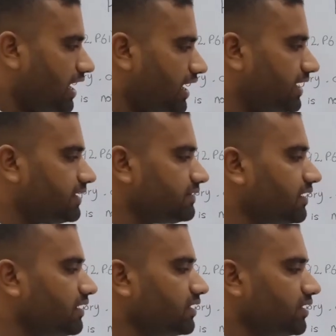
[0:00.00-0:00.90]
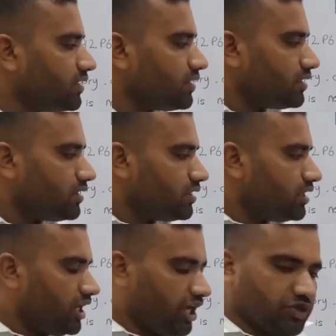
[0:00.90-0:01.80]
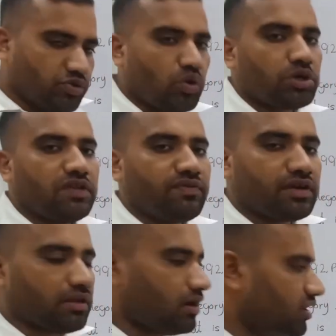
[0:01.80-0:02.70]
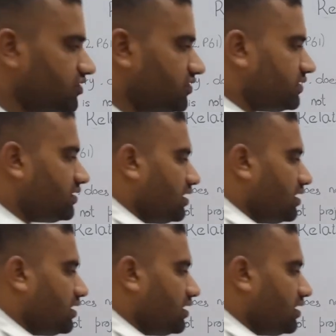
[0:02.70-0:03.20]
and the interrogative class